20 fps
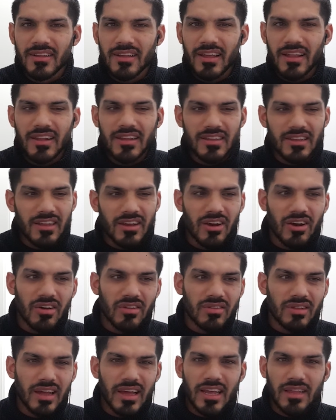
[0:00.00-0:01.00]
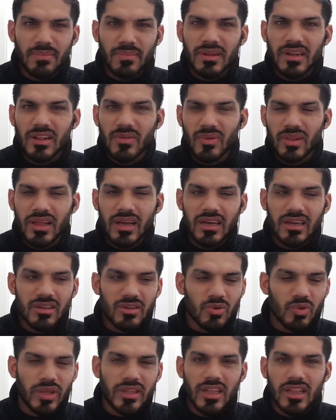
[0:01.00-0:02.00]
And literally all the eight minutes were like
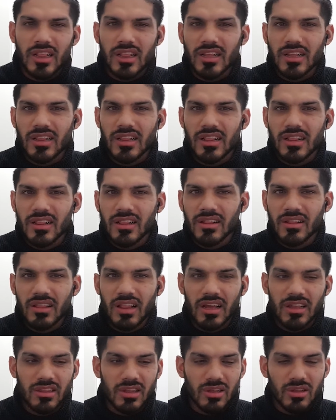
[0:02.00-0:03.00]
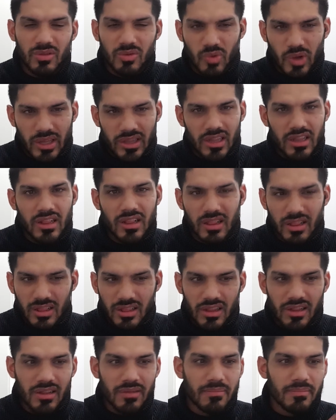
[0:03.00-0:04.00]
credit scenes, like the credits,
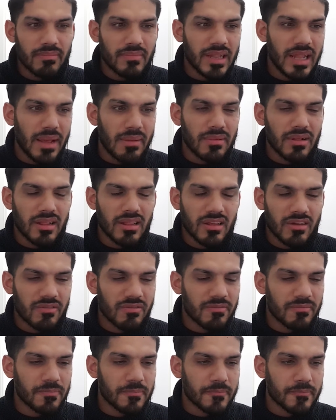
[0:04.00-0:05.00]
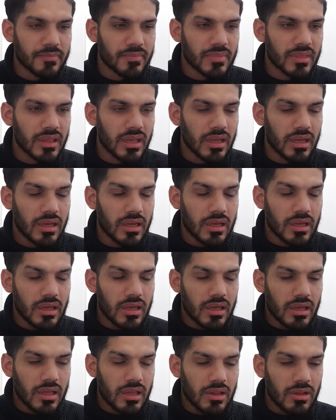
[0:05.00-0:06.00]
the name and stuff.
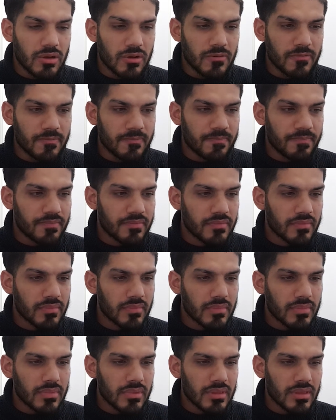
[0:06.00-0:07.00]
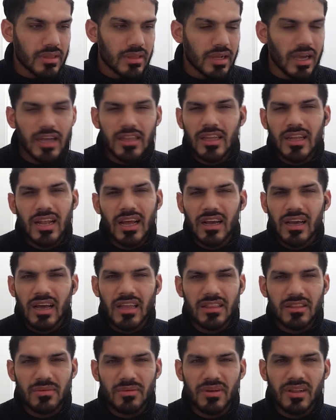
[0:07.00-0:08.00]
So I didn't
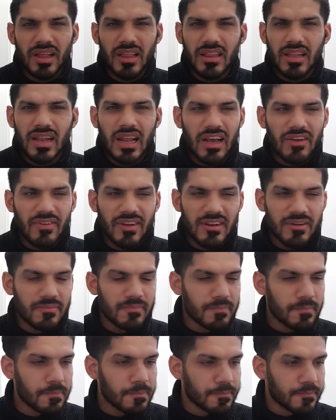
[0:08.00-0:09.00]
like. To be honest, I didn't like Venom.